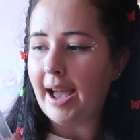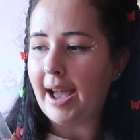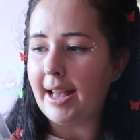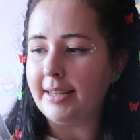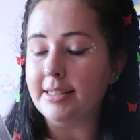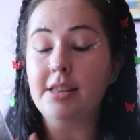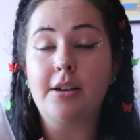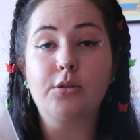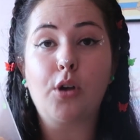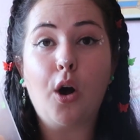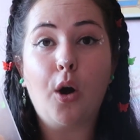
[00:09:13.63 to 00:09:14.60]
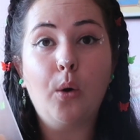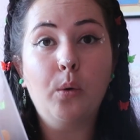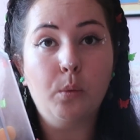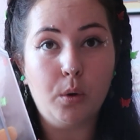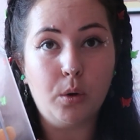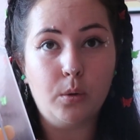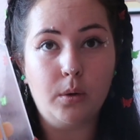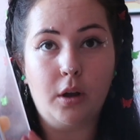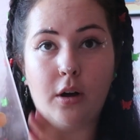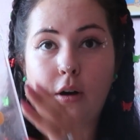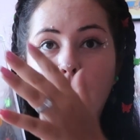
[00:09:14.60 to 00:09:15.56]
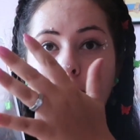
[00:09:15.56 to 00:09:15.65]
and there was a whole wall
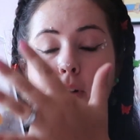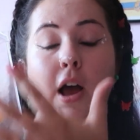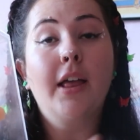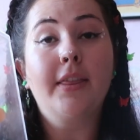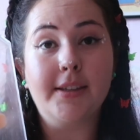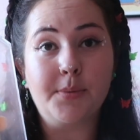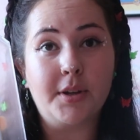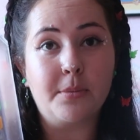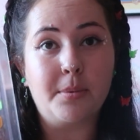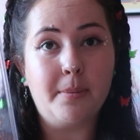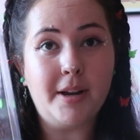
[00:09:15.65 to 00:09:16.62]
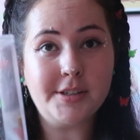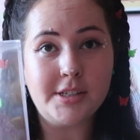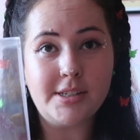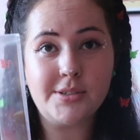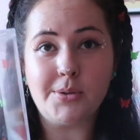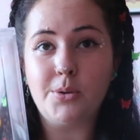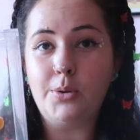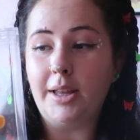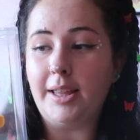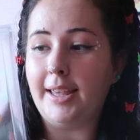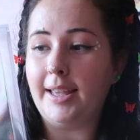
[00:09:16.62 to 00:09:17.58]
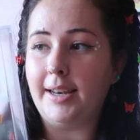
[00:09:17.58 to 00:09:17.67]
of these Winnie the Pooh plushies all
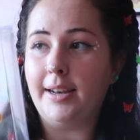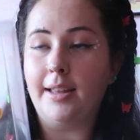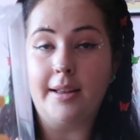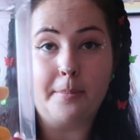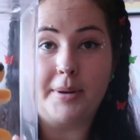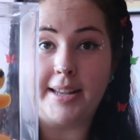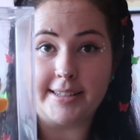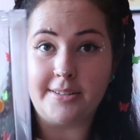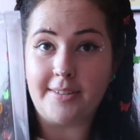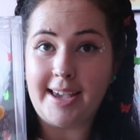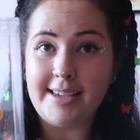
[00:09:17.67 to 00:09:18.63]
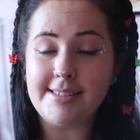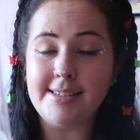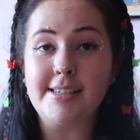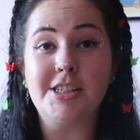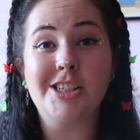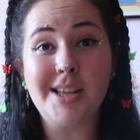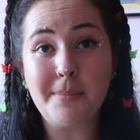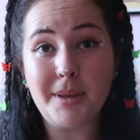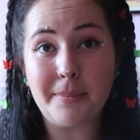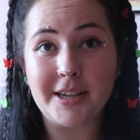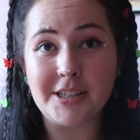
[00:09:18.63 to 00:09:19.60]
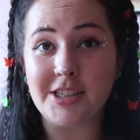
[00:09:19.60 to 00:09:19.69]
in protective cases, and she sent me
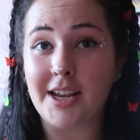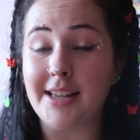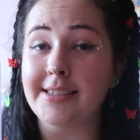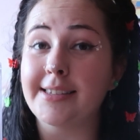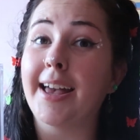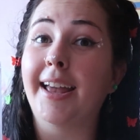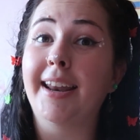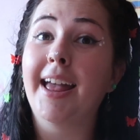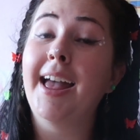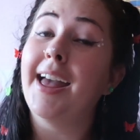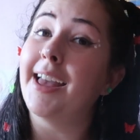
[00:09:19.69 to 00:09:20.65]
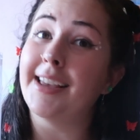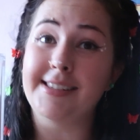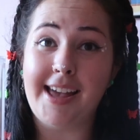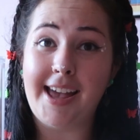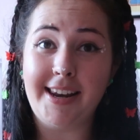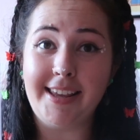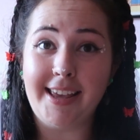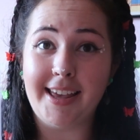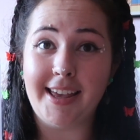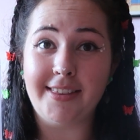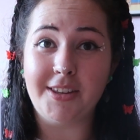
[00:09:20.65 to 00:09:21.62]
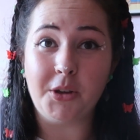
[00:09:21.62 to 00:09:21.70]
a picture and said, is there any
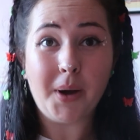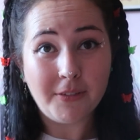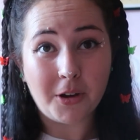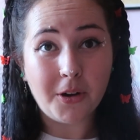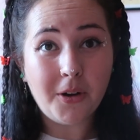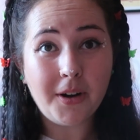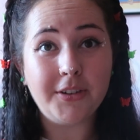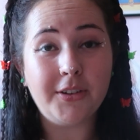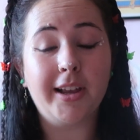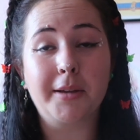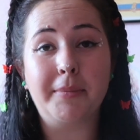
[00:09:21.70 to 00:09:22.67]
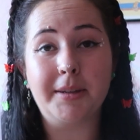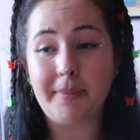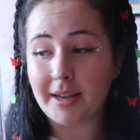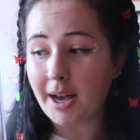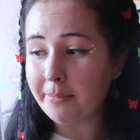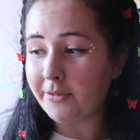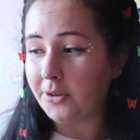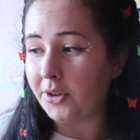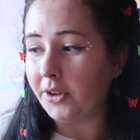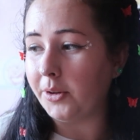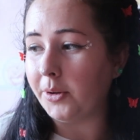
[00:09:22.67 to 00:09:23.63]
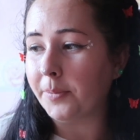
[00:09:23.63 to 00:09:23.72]
here that you haven't got and you'd like me to pick up for
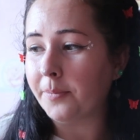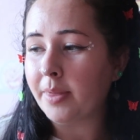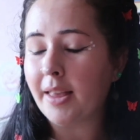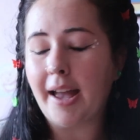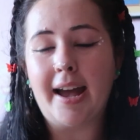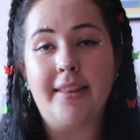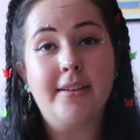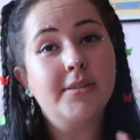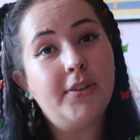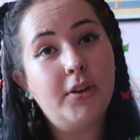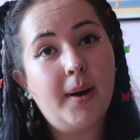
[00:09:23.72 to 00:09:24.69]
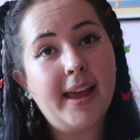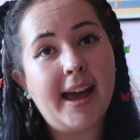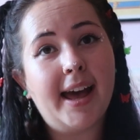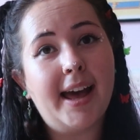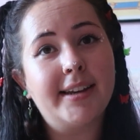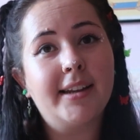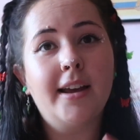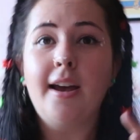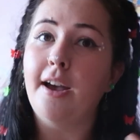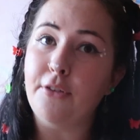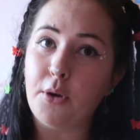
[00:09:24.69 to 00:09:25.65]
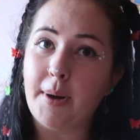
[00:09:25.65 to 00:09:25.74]
you? And there was a few I had,
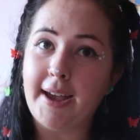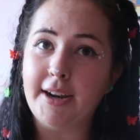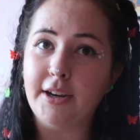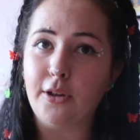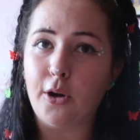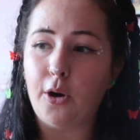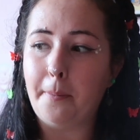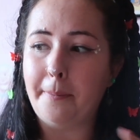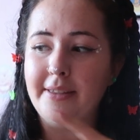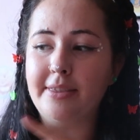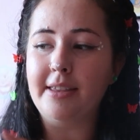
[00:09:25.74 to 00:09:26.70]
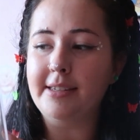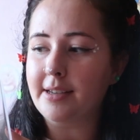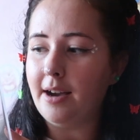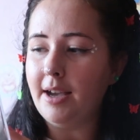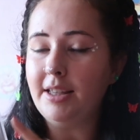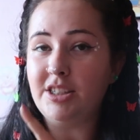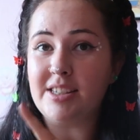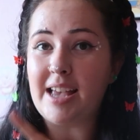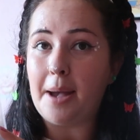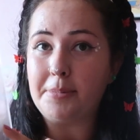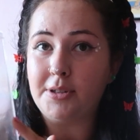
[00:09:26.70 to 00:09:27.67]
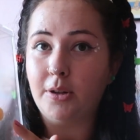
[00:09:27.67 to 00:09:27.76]
a few I hadn't got, but this guy just
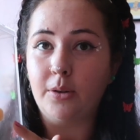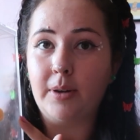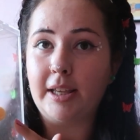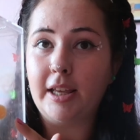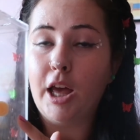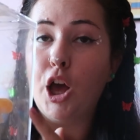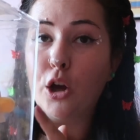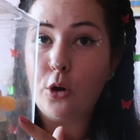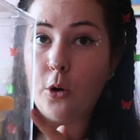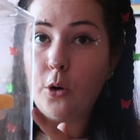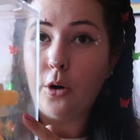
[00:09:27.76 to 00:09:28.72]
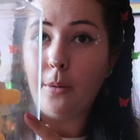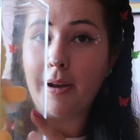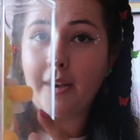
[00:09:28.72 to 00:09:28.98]
absolutely caught